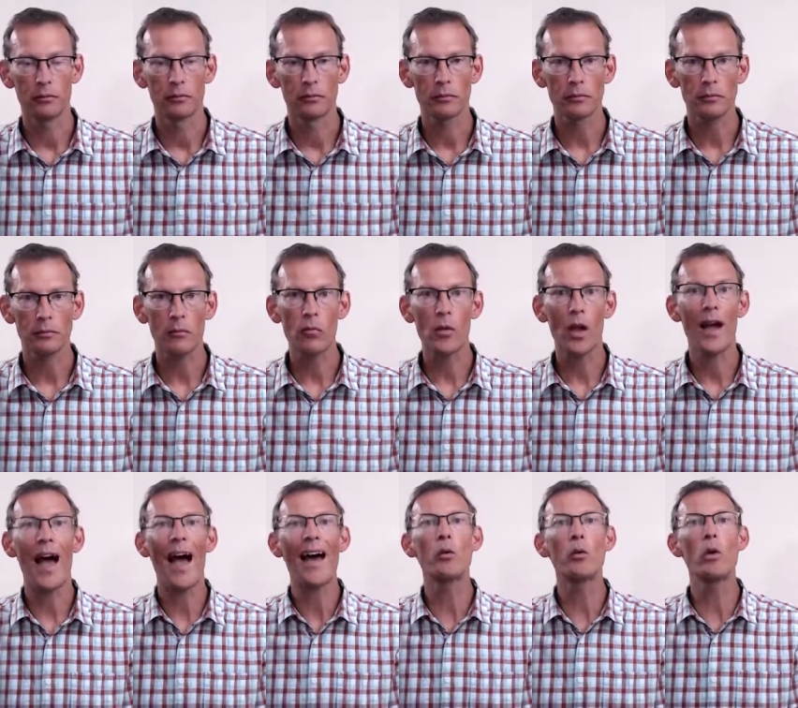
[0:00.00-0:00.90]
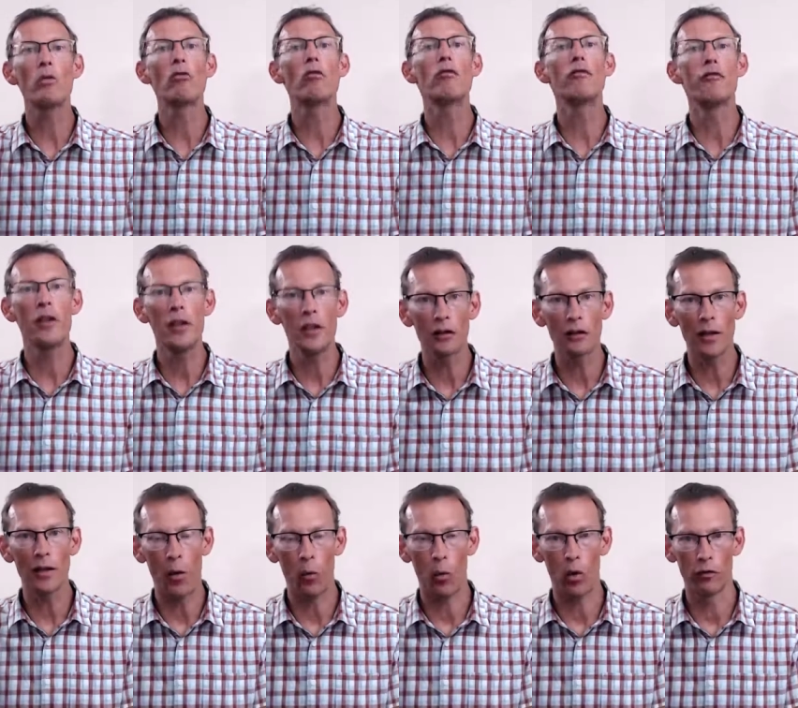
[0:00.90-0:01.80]
Mm. And we reveal
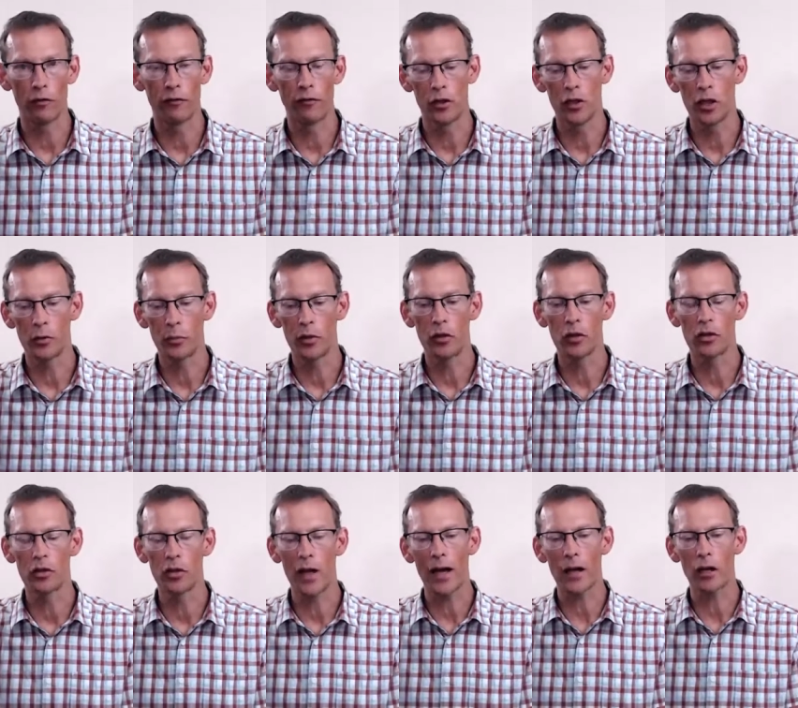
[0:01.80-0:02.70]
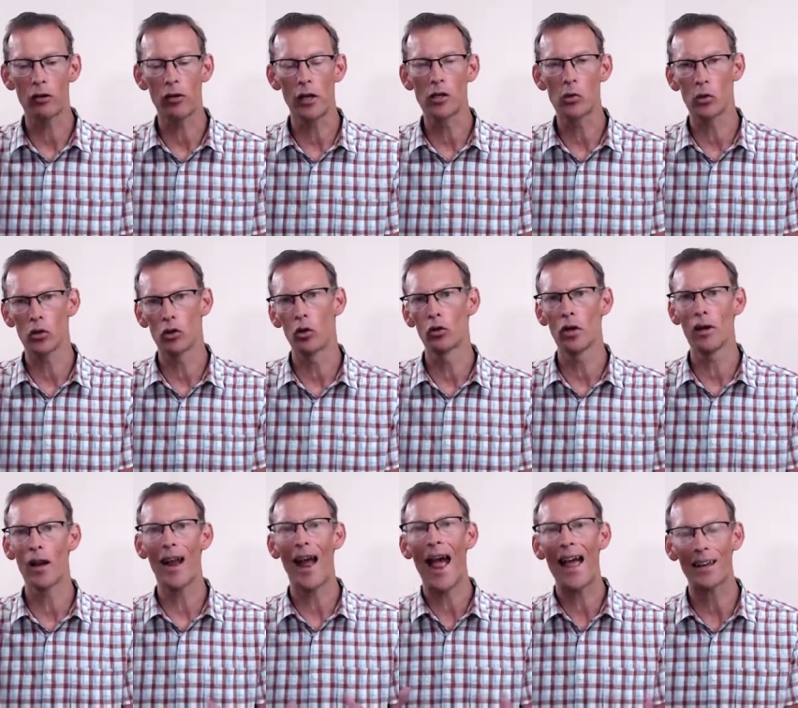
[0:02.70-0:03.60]
that one first because that creates what's called an
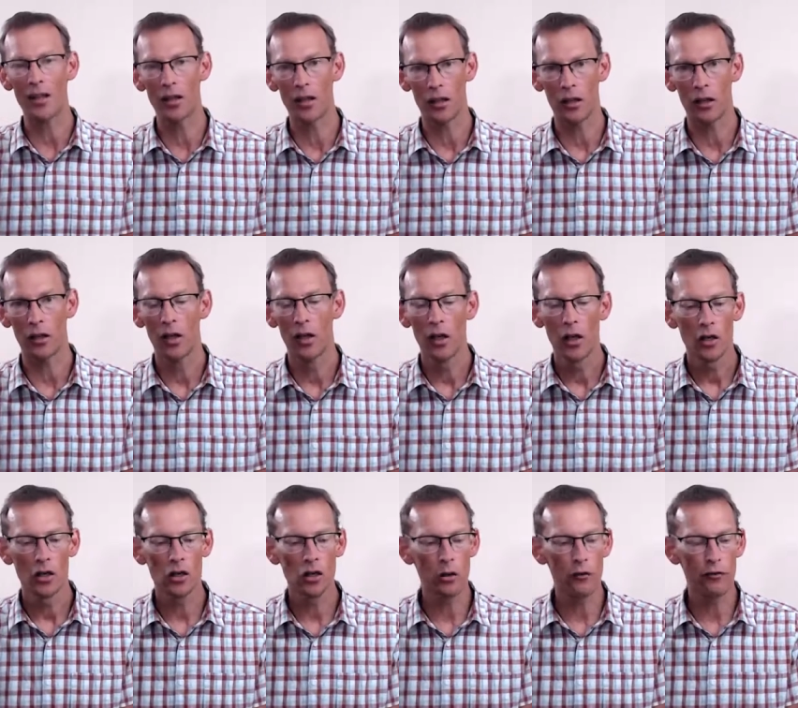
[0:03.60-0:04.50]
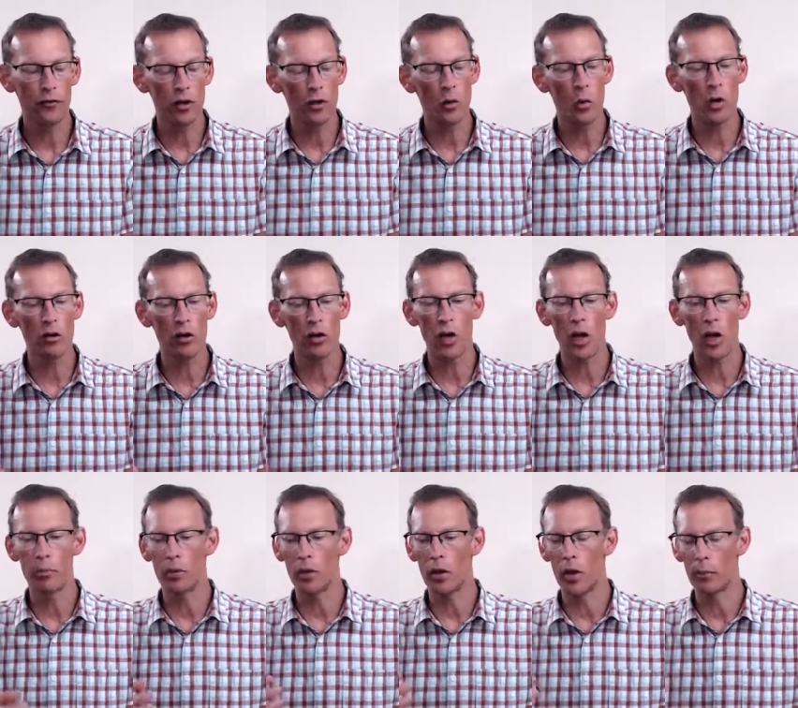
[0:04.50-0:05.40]
anchor. So, if you were a,
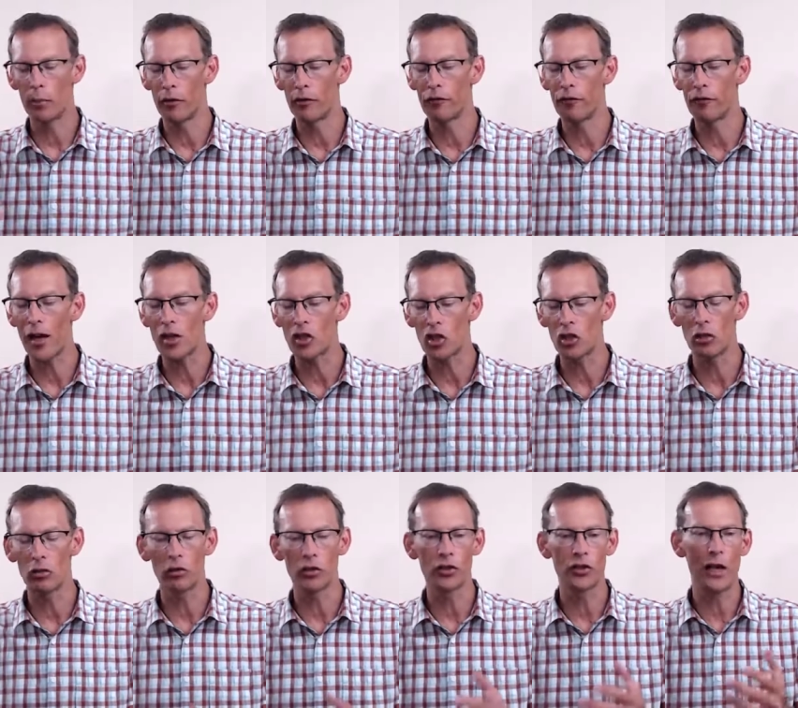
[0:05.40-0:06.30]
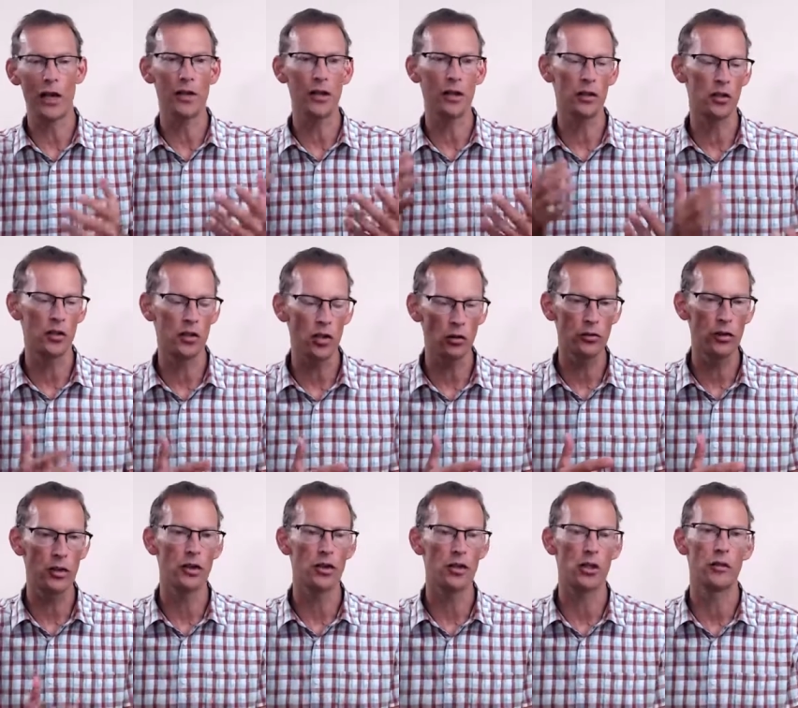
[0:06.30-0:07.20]
a, professional selling
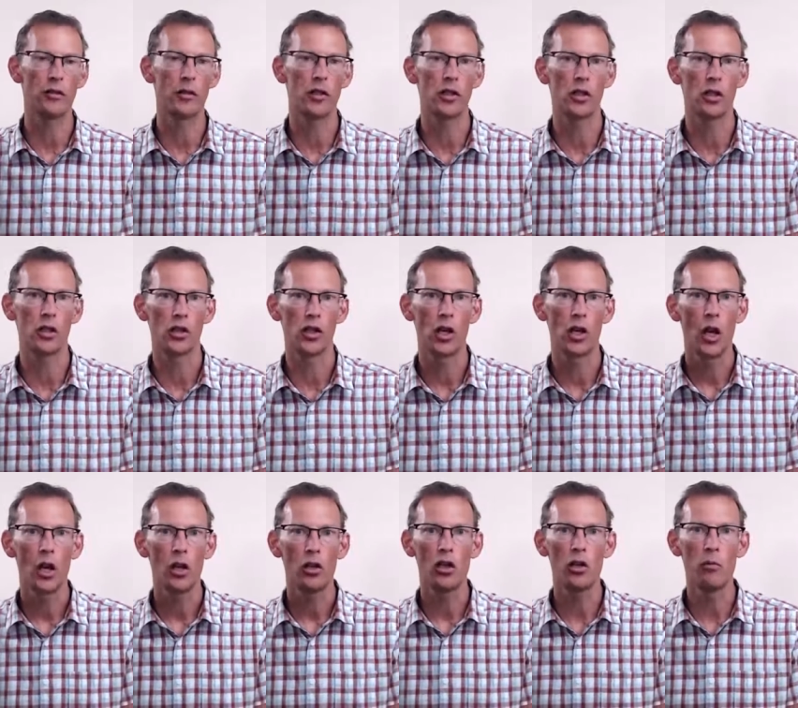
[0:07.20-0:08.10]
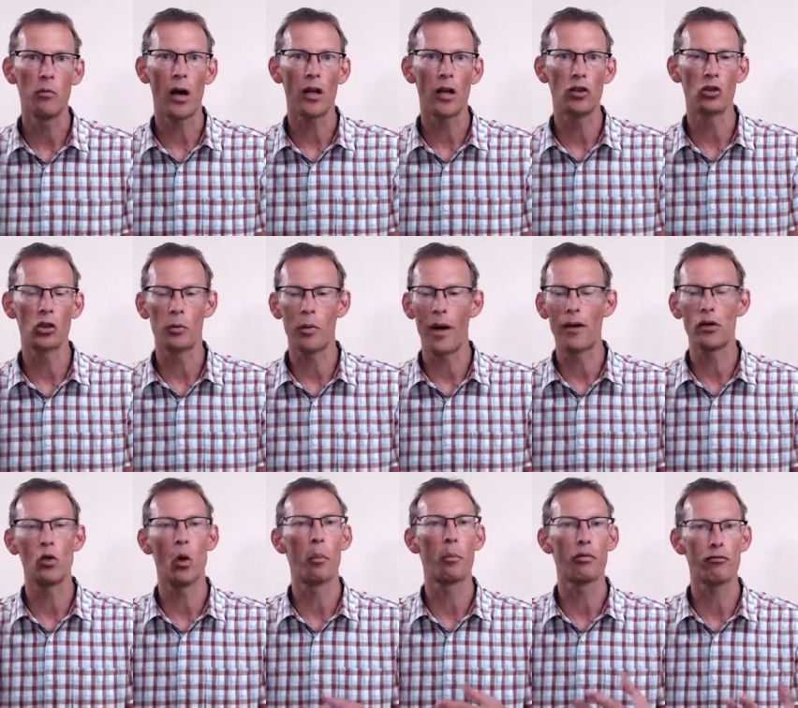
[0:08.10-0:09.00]
consulting services, you might talk about
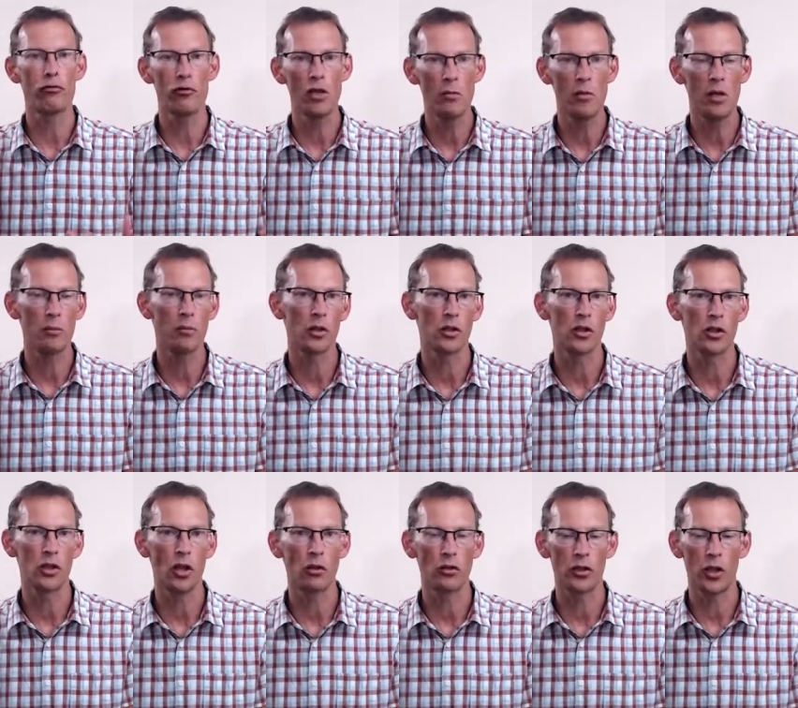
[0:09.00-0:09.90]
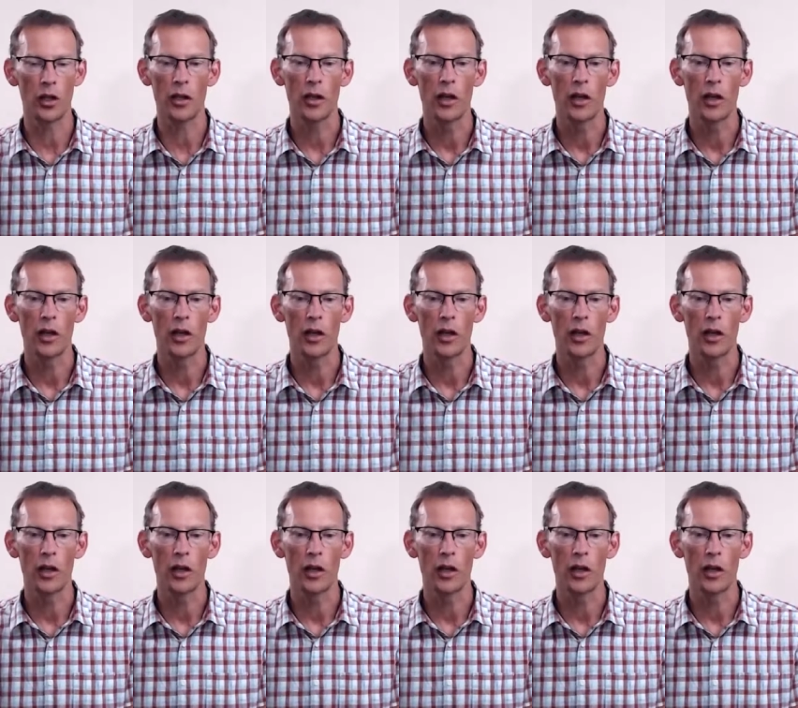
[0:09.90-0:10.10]
your premium consulting,